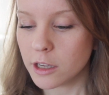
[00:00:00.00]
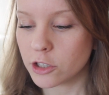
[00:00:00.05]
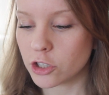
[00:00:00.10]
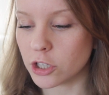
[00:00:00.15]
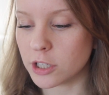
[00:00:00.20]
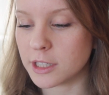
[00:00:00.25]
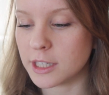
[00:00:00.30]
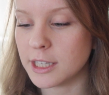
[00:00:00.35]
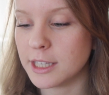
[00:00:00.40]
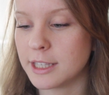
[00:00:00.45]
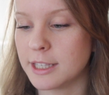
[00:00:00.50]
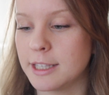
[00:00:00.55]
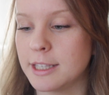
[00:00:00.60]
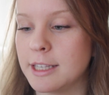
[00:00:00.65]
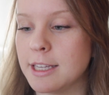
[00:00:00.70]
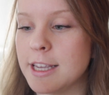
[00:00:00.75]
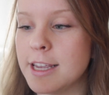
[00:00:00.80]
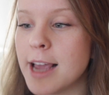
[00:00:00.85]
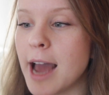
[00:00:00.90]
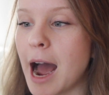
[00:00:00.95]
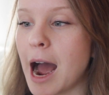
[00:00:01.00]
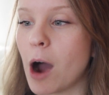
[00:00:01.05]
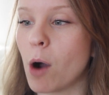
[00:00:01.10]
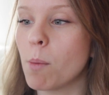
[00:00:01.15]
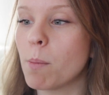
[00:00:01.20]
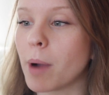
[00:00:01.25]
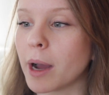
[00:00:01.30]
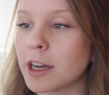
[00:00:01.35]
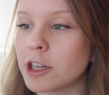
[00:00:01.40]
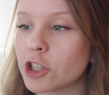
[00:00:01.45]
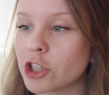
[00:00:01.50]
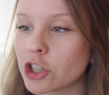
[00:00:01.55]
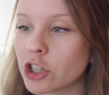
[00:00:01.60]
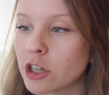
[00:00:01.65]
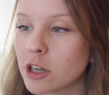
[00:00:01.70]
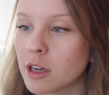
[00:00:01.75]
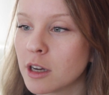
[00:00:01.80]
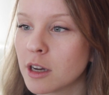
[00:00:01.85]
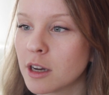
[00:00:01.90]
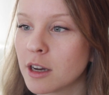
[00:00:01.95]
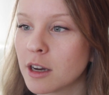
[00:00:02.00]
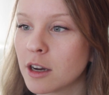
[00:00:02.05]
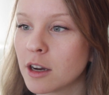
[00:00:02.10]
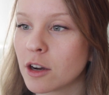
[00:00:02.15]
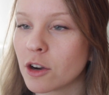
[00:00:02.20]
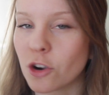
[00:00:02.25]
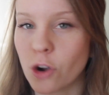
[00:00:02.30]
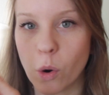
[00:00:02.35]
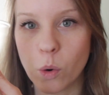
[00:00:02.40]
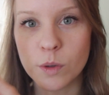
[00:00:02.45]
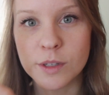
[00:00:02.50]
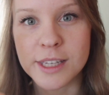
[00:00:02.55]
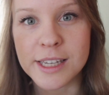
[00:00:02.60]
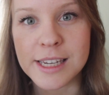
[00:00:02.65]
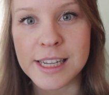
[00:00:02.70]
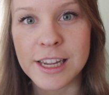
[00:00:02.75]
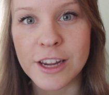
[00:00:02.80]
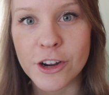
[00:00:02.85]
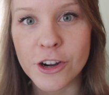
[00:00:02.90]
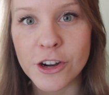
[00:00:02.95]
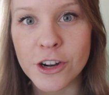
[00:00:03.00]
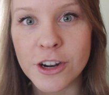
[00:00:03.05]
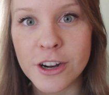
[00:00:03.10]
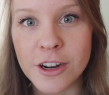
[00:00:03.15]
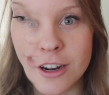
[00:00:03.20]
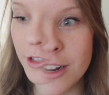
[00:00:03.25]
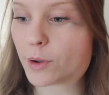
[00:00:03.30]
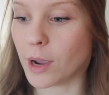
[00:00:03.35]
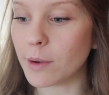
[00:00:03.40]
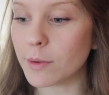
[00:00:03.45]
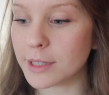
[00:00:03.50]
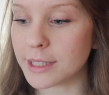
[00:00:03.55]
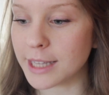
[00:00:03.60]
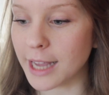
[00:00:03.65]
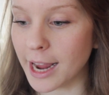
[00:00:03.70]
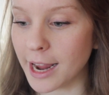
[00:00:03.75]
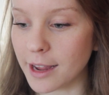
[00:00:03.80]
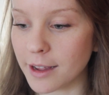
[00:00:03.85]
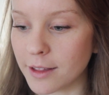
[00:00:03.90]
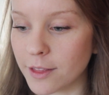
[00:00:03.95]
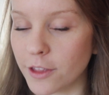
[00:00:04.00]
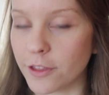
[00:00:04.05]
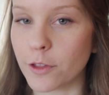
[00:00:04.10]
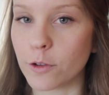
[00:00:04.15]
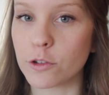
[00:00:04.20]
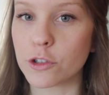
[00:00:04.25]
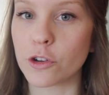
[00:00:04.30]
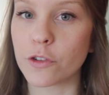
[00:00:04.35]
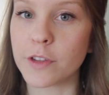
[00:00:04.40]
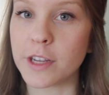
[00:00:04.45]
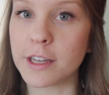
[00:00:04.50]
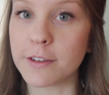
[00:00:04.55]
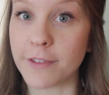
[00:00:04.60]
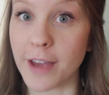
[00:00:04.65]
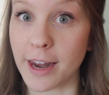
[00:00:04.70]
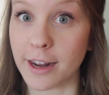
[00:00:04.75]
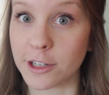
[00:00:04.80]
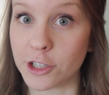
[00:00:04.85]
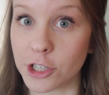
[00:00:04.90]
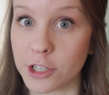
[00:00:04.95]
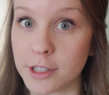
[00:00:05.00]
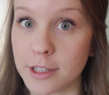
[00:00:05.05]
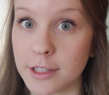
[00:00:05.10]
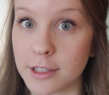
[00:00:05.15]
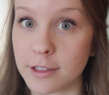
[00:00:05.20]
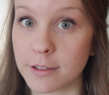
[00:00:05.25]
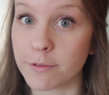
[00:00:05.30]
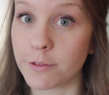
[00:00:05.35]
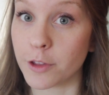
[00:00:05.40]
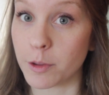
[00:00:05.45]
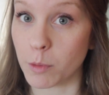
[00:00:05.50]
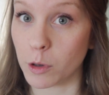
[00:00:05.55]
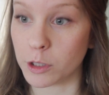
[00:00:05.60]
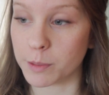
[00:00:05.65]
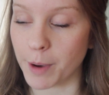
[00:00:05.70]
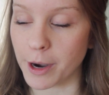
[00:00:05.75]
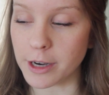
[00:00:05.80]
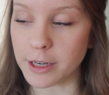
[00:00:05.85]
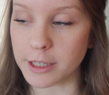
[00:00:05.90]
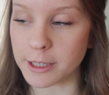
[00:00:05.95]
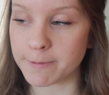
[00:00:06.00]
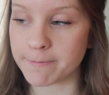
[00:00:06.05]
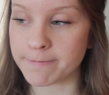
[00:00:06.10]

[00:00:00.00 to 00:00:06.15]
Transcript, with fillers: just to see how much goes in here? So I would say that those are the advantages for the most part.